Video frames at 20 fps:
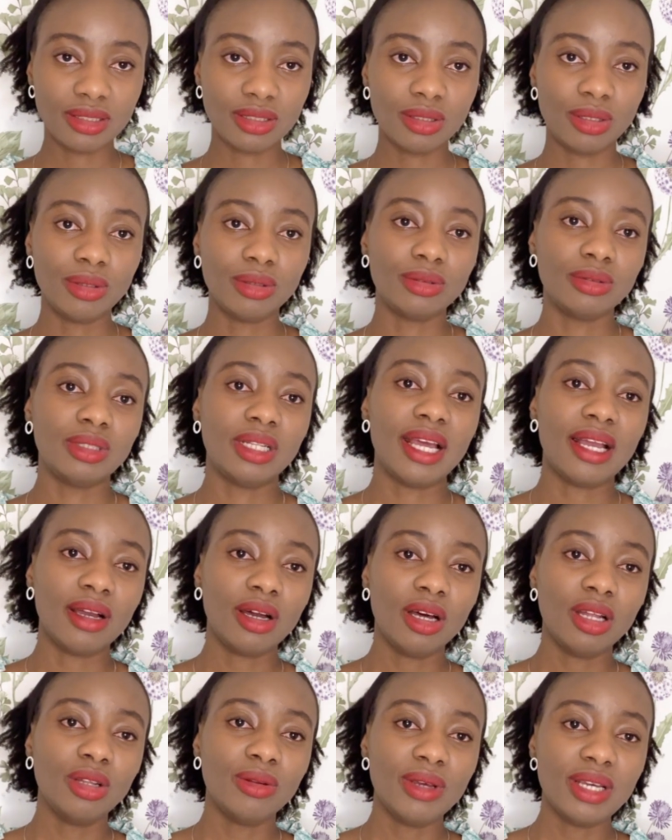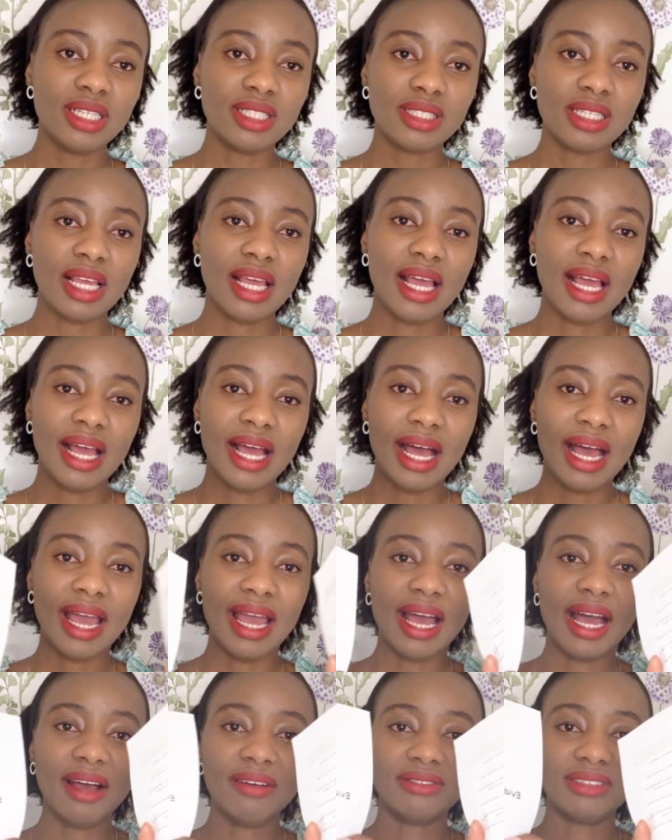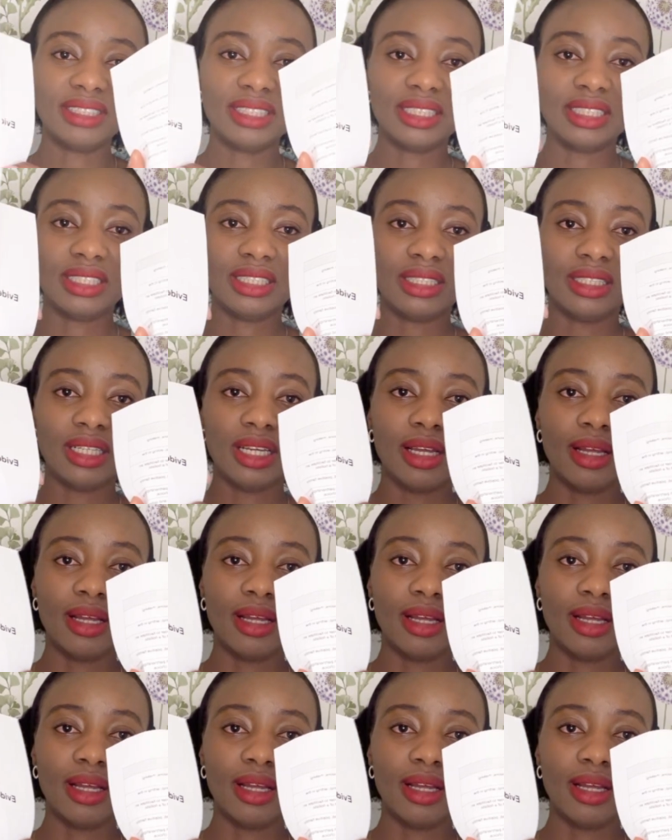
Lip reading: So like always, I have the